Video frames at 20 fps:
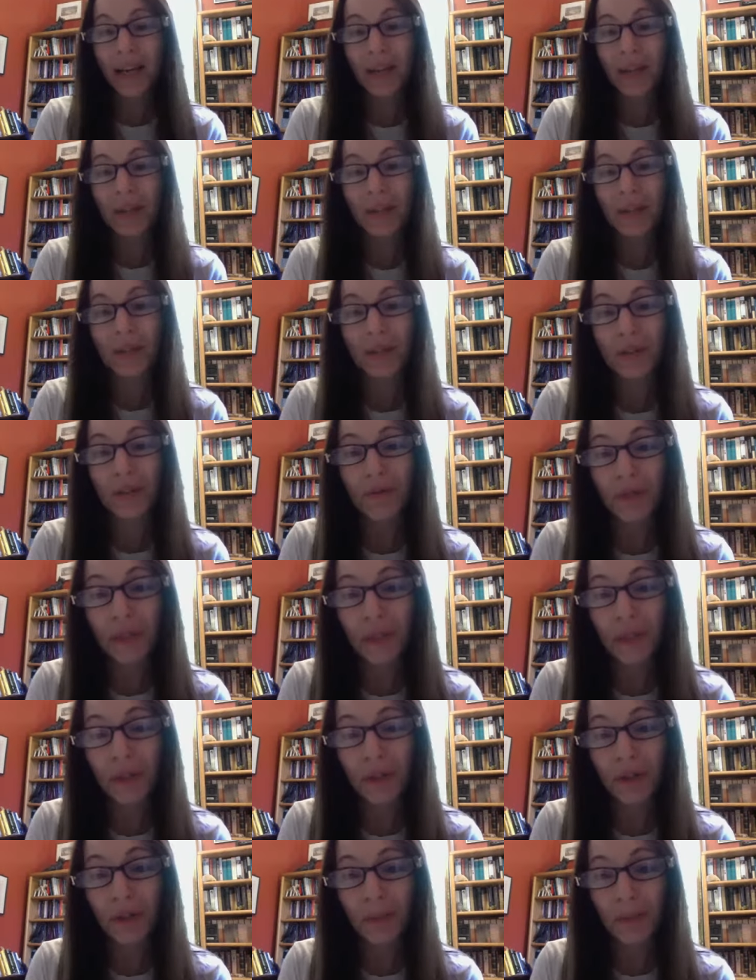there is the
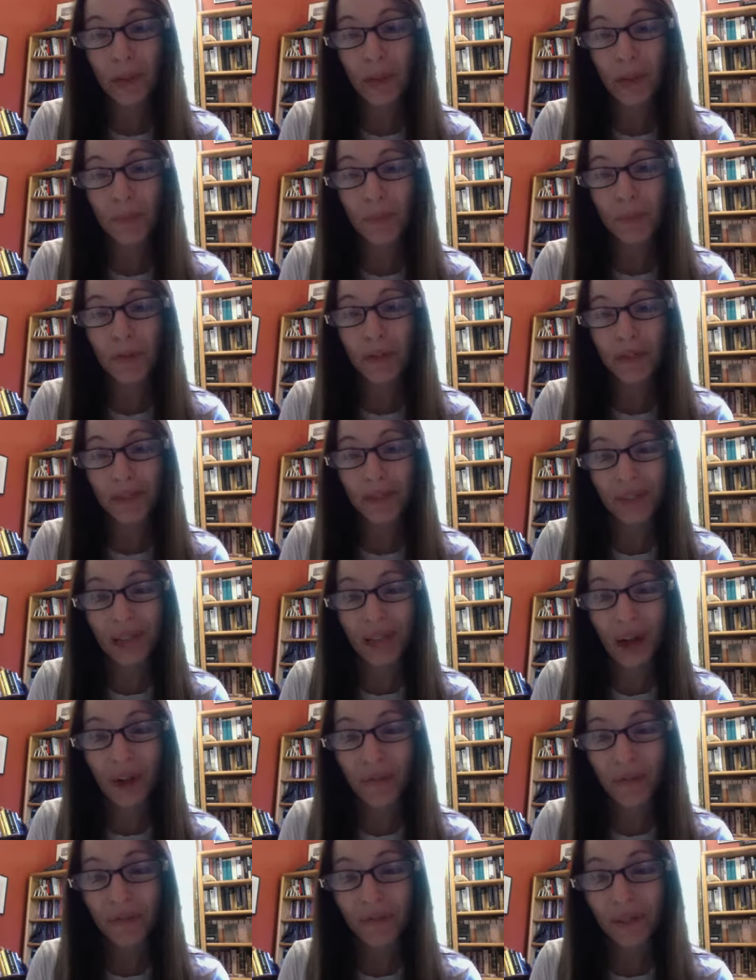research paper
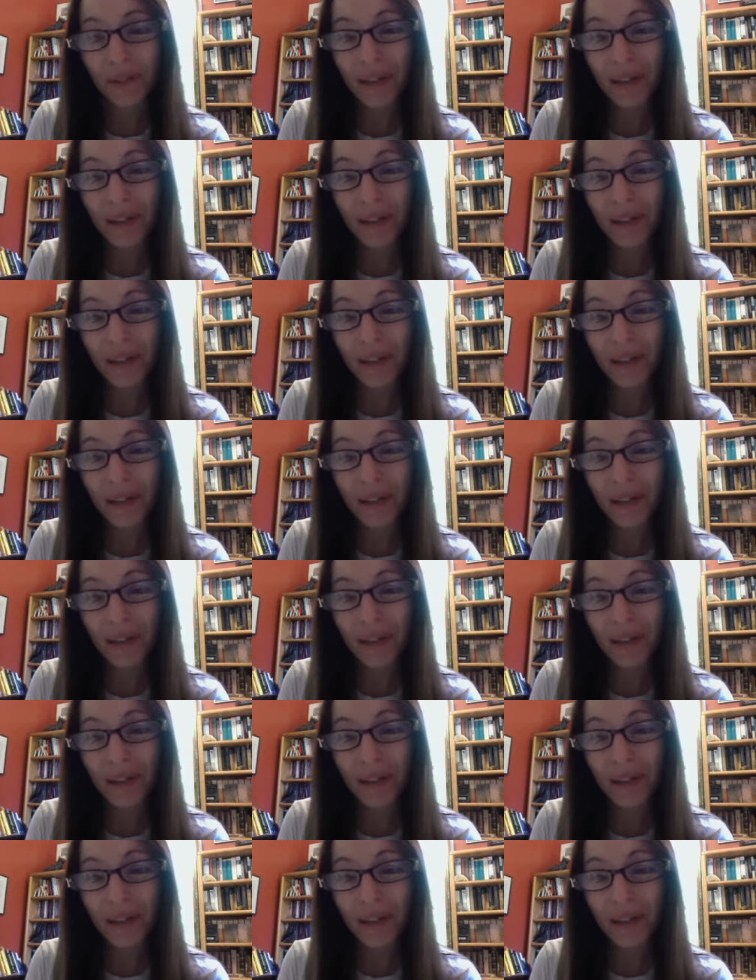itself.